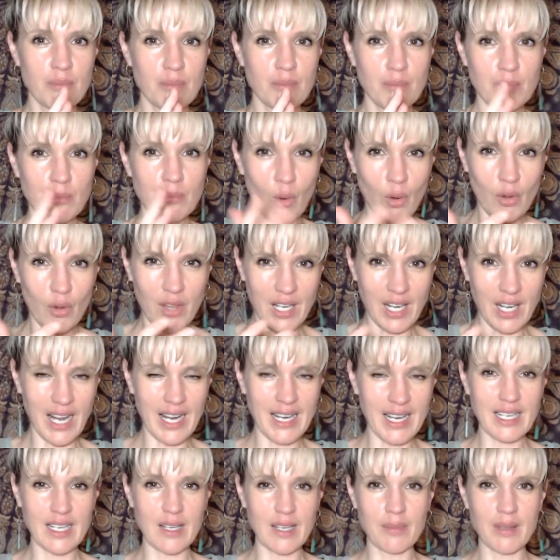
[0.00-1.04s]
more than
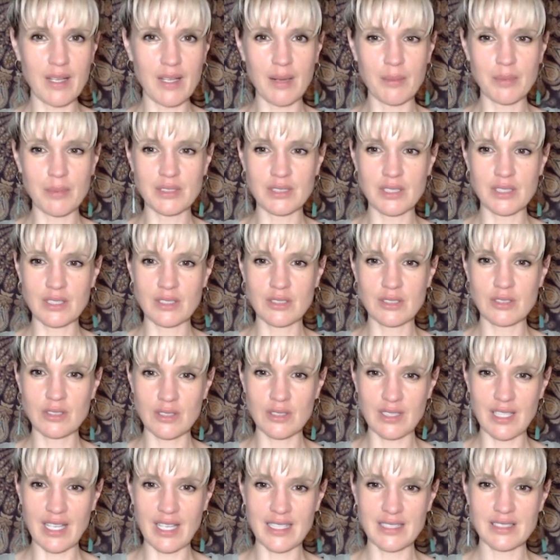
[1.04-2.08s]
likely be able to do
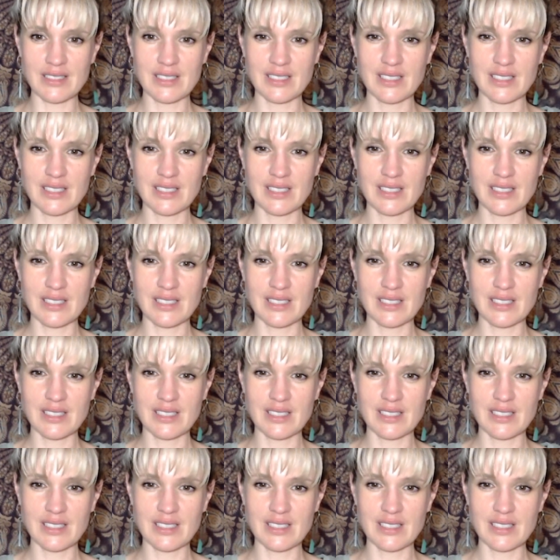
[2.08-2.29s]
that.